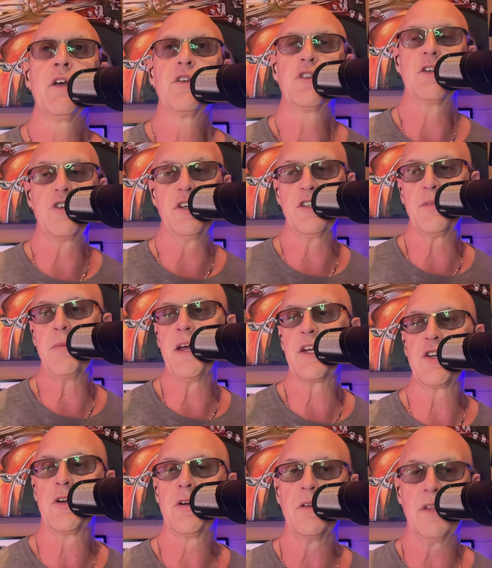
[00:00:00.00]
So just make
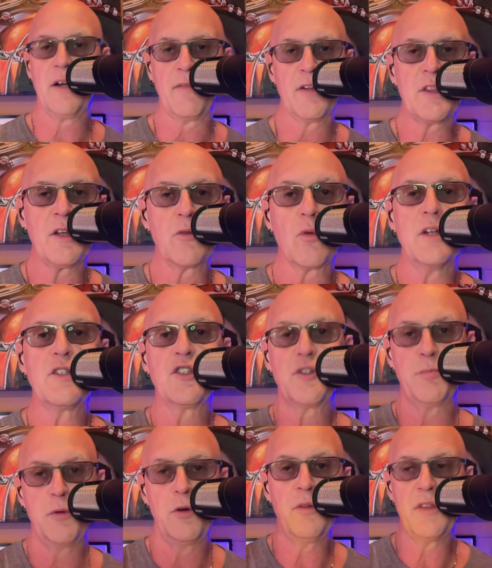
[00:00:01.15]
sure that everything runs
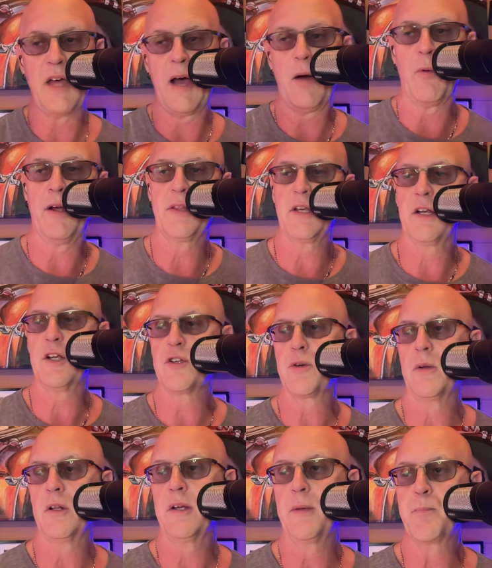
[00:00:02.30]
smooth that way. I think it's
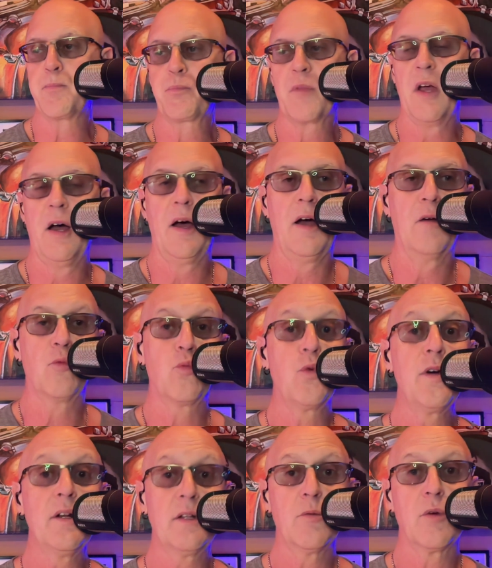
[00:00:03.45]
really,
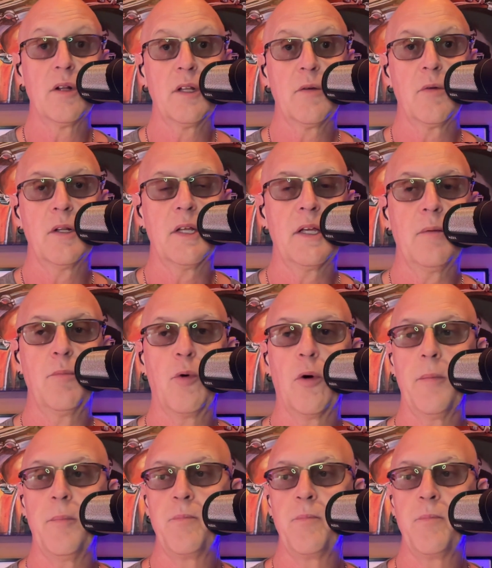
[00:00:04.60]
really important.